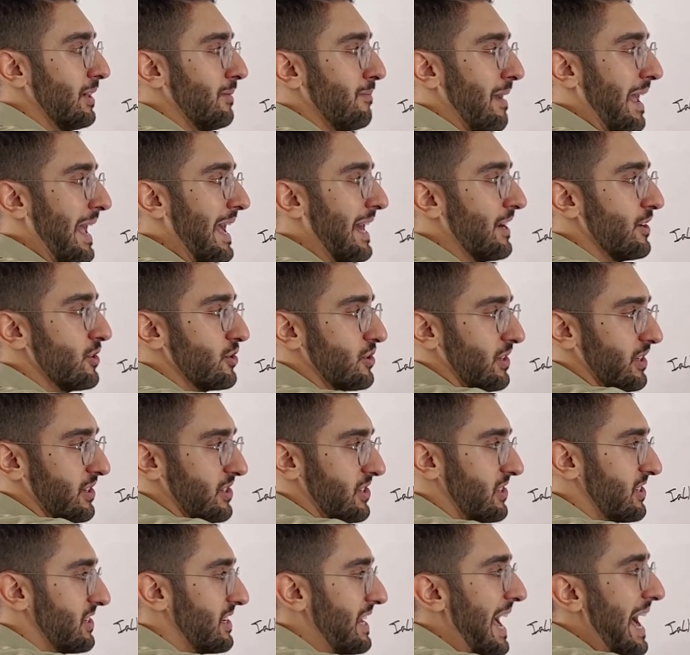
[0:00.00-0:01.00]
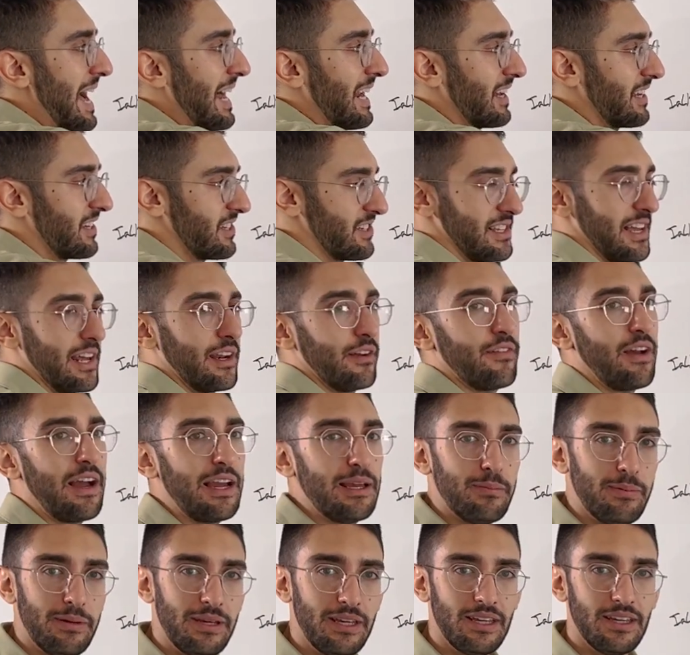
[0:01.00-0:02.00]
manage this static set of
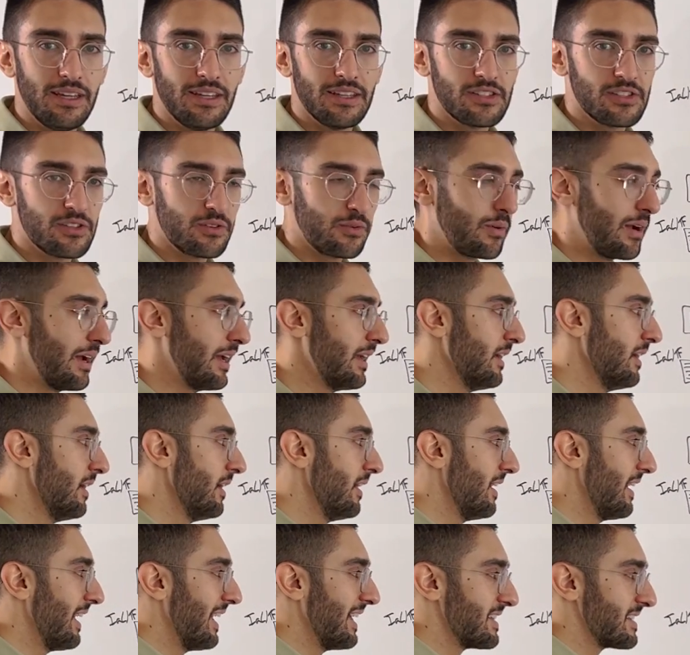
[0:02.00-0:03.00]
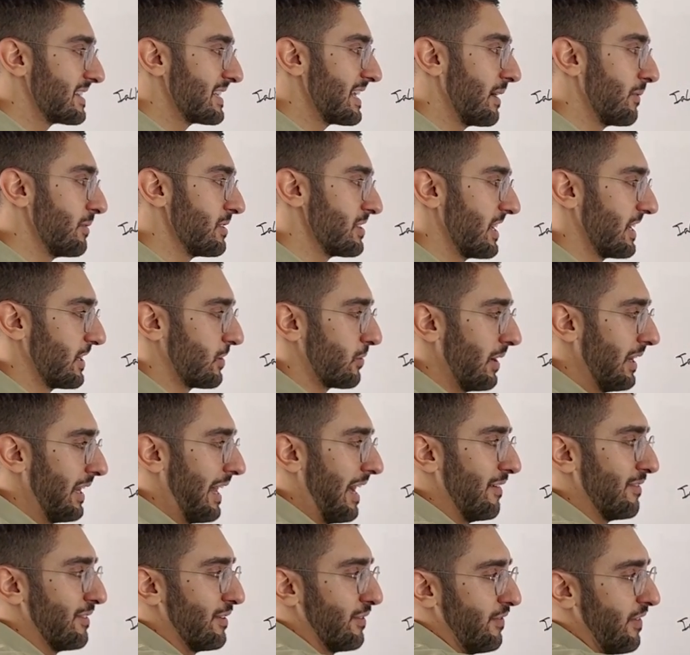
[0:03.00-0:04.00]
IPs, right? Instead, we say, great,
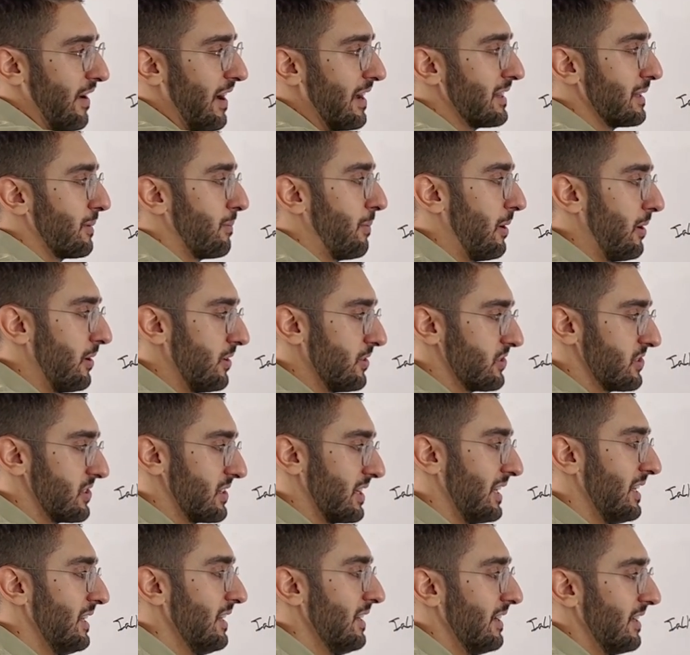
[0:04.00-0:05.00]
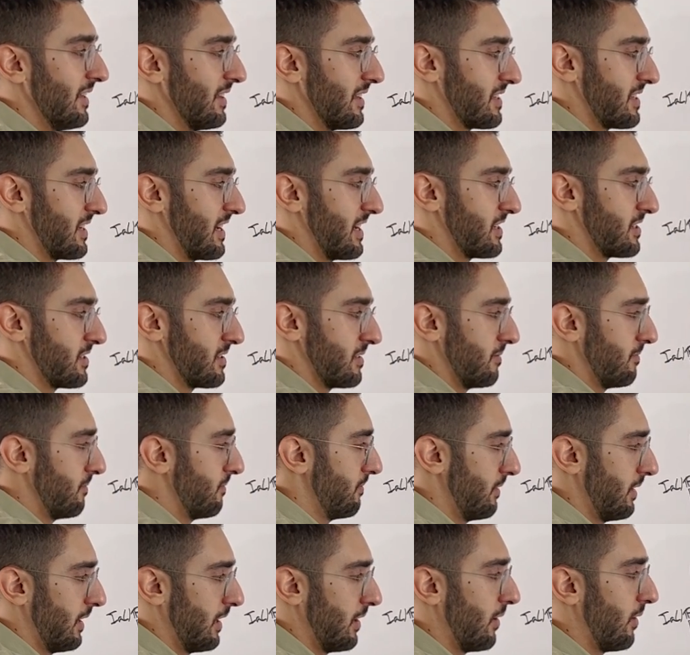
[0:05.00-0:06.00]
I've defined the policy that says,
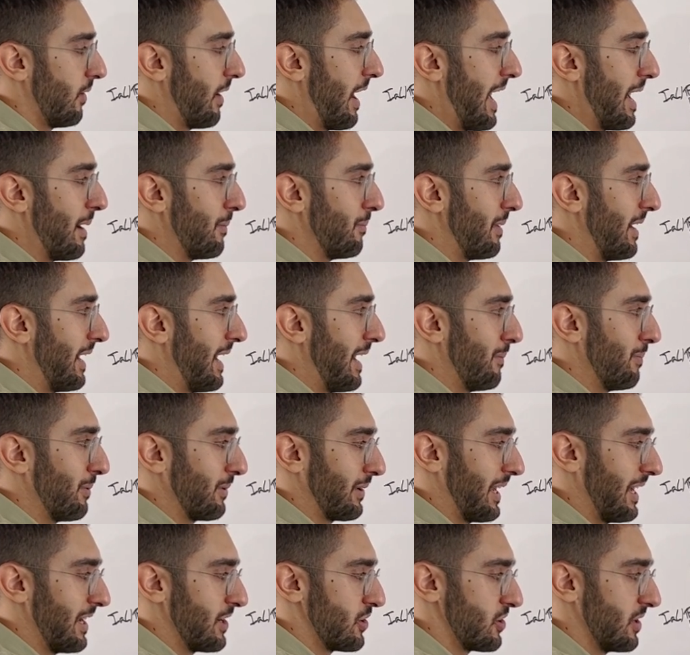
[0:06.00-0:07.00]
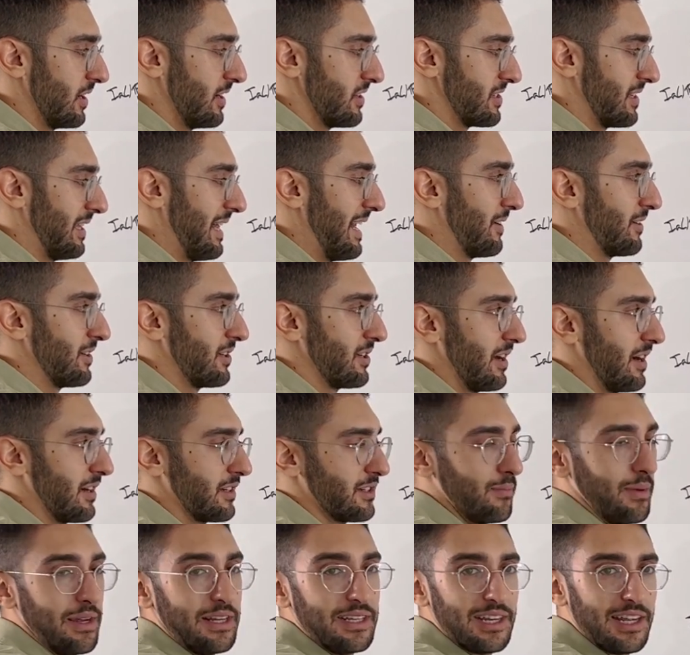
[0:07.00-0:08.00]
you know, my application is allowed to talk
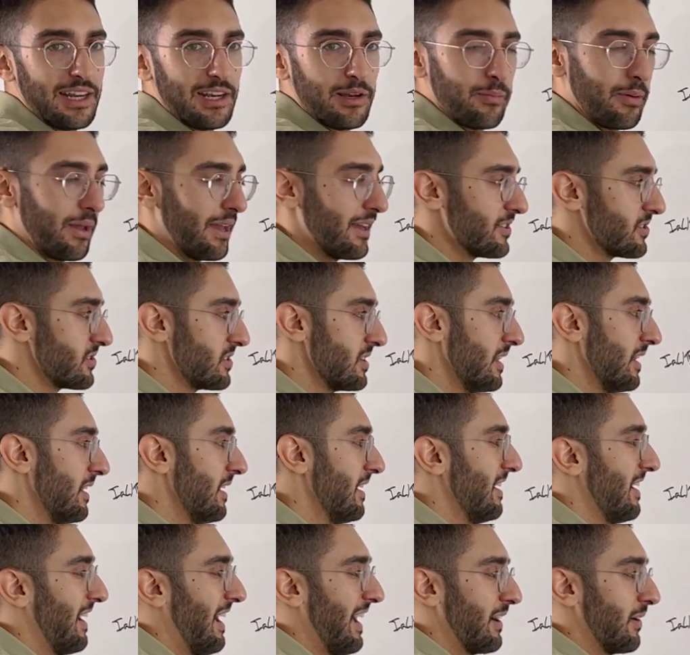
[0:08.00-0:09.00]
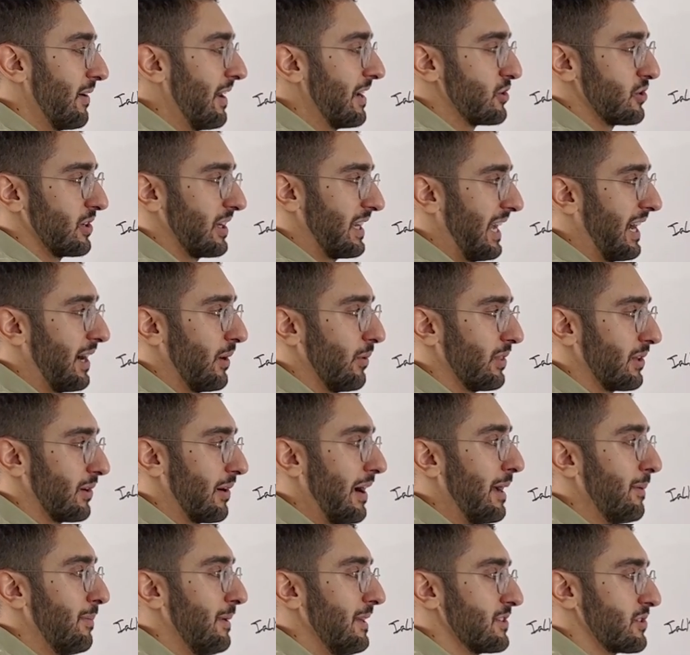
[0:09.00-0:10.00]
to my database. I don't actually care what their
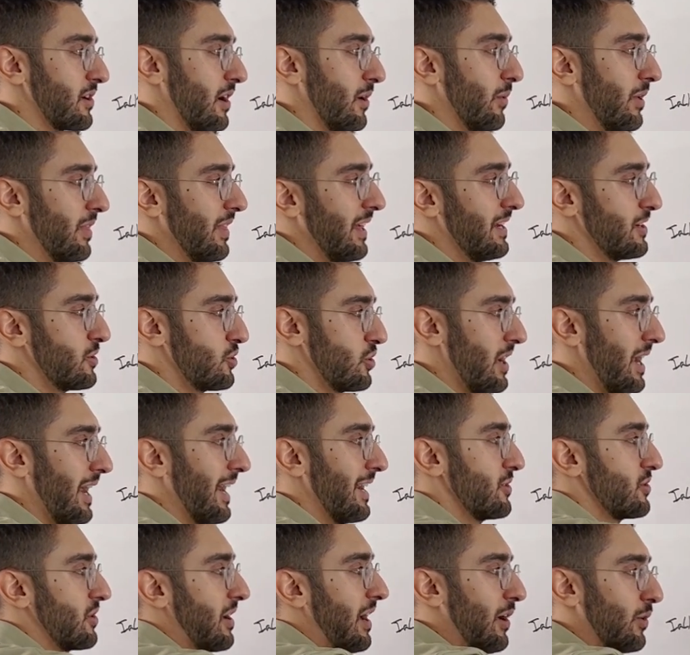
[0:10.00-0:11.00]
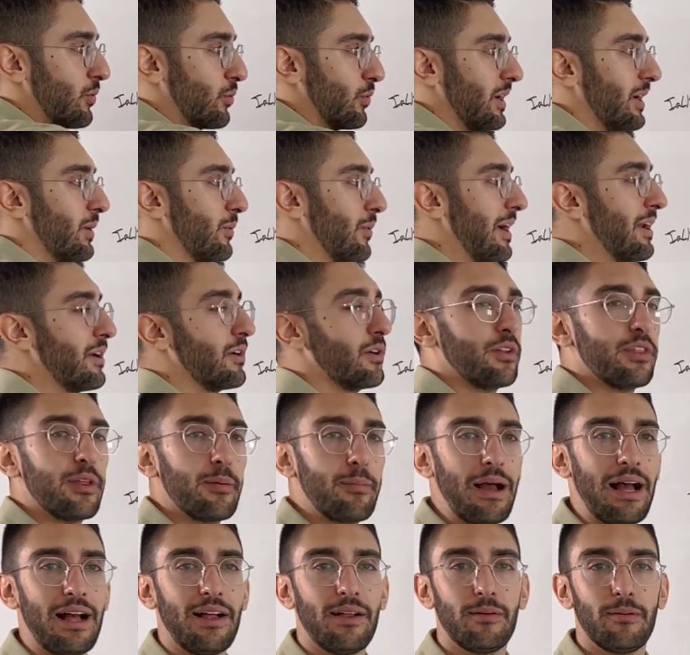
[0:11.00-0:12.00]
IPs are. When they change, I'll re-render the
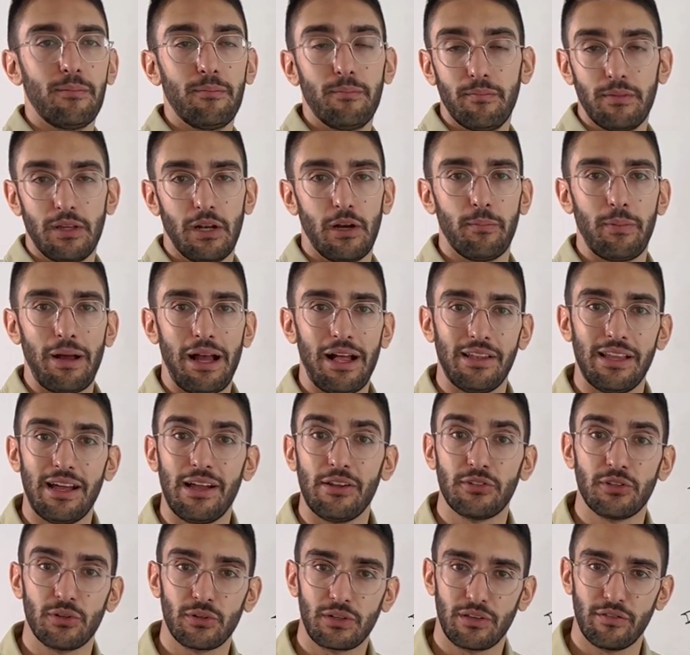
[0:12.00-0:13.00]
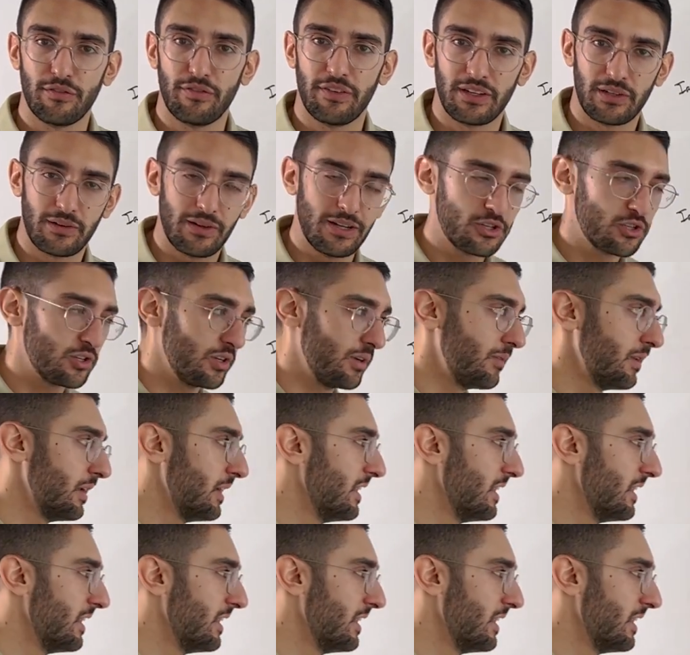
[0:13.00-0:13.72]
Palo, you know, Palo Alto configuration.